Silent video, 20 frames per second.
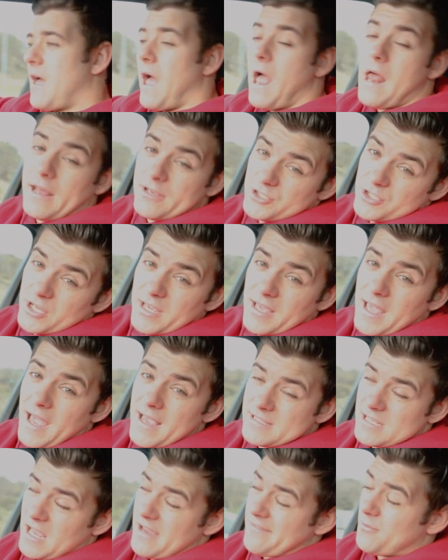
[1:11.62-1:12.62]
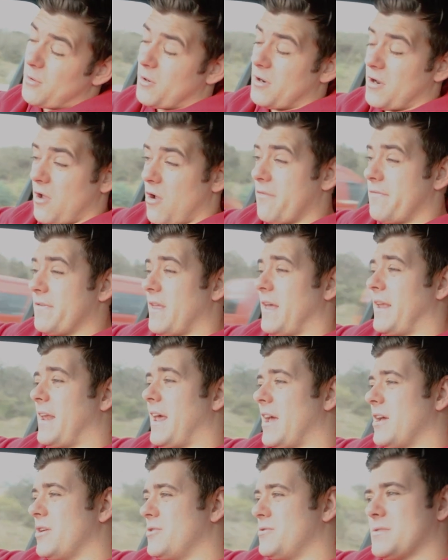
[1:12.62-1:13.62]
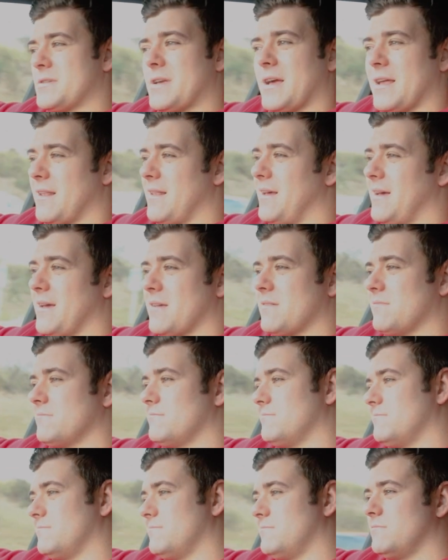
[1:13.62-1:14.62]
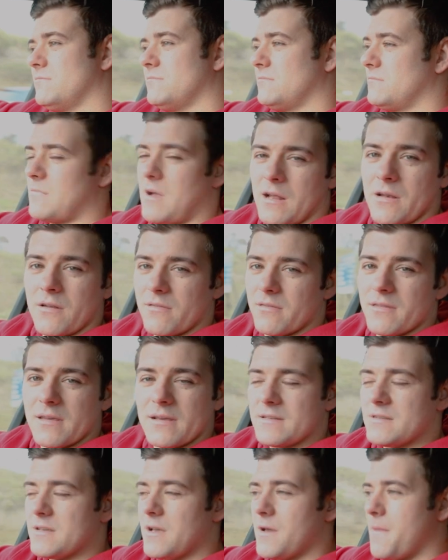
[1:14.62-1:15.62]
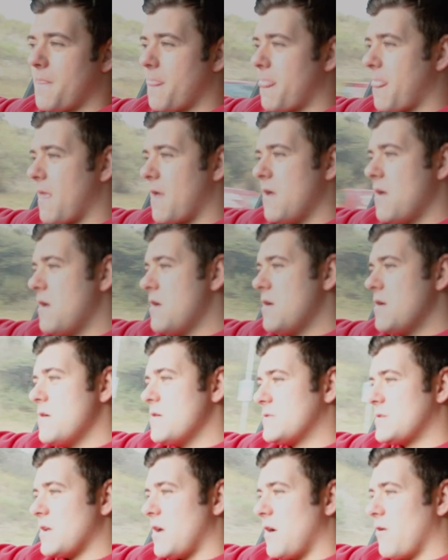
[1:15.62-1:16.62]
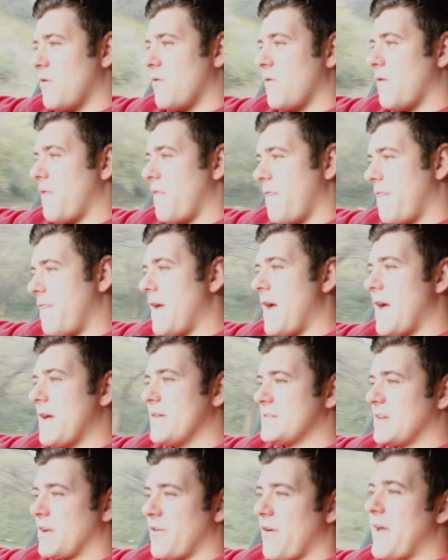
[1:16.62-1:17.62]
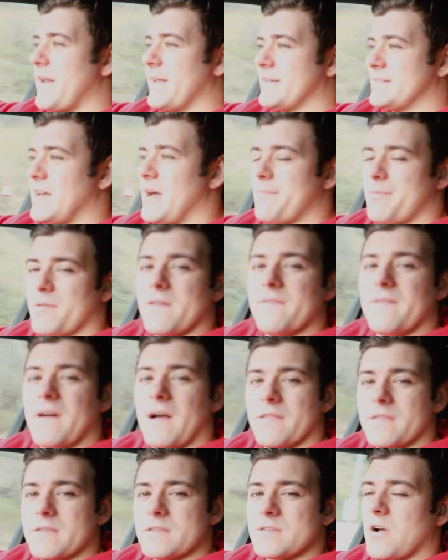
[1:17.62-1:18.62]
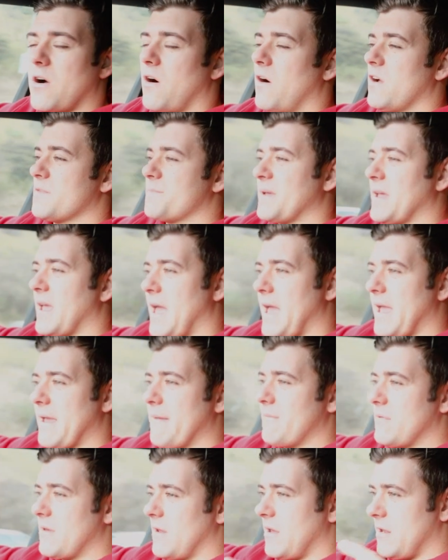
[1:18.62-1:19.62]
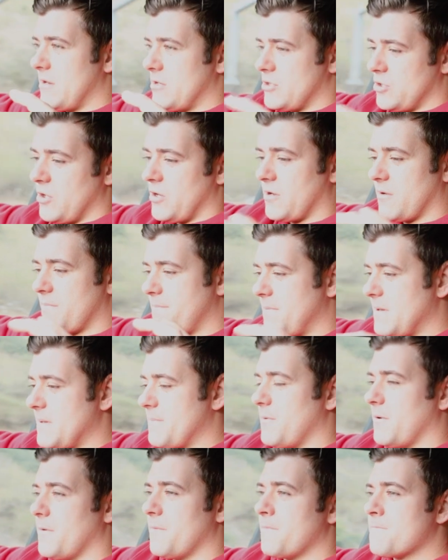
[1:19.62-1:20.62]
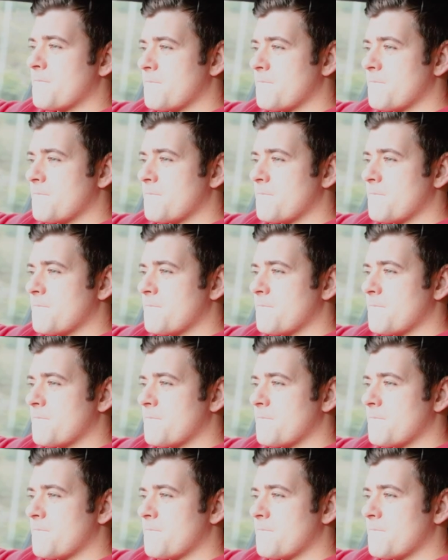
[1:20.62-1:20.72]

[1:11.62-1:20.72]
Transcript: And as you can guess, everyone over that age was kind of like, I don't think so. So there's a great example of how this car is being aimed at young people.